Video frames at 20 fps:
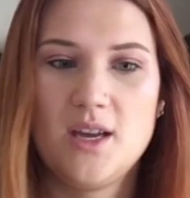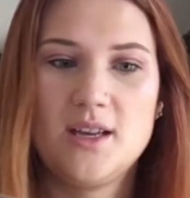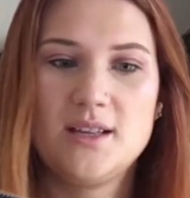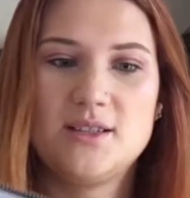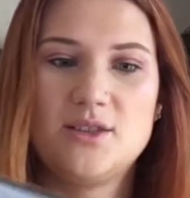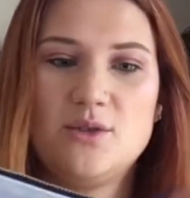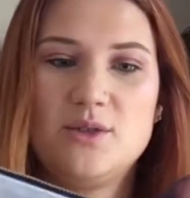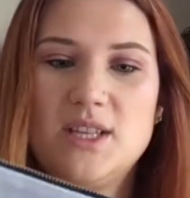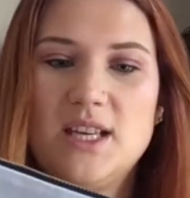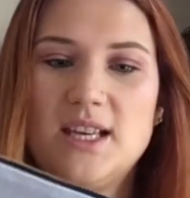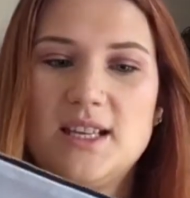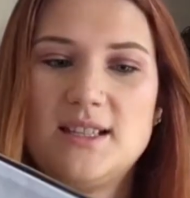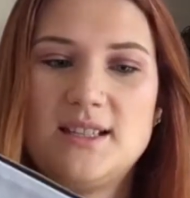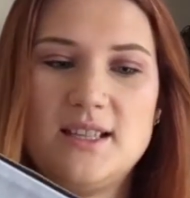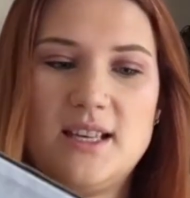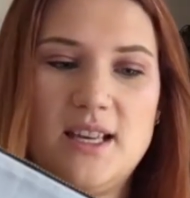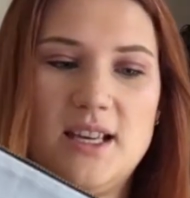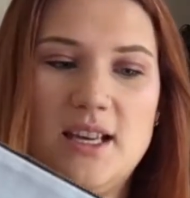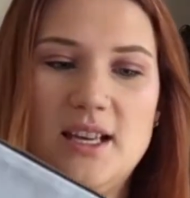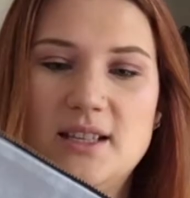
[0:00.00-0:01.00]
So this
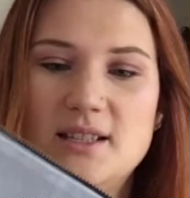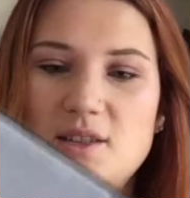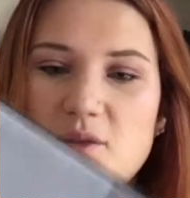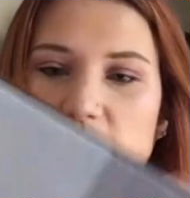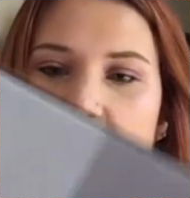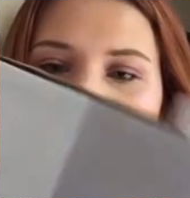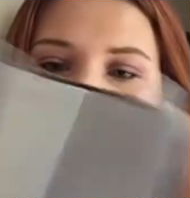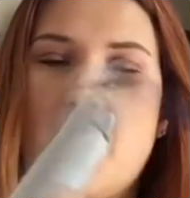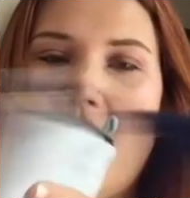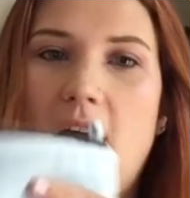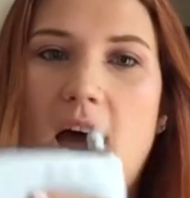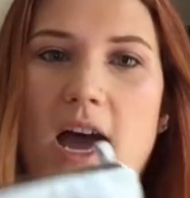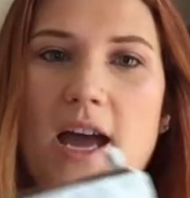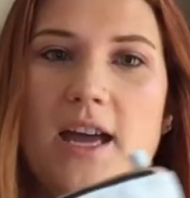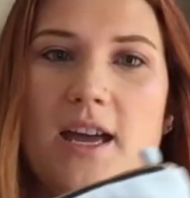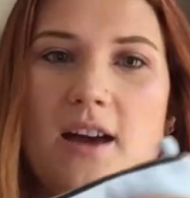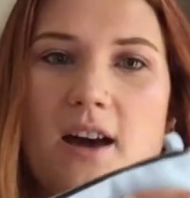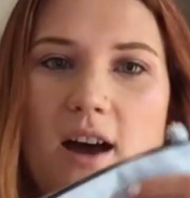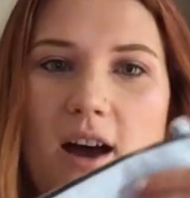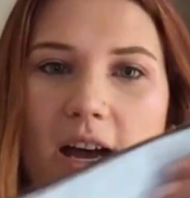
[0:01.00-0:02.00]
is the one that
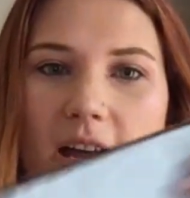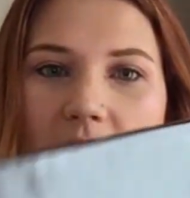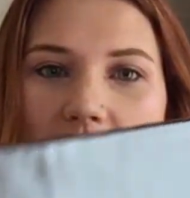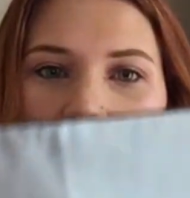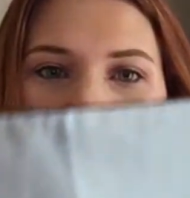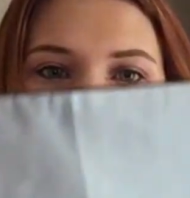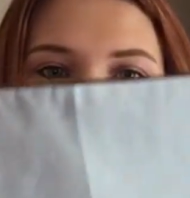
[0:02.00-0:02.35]
I got. I got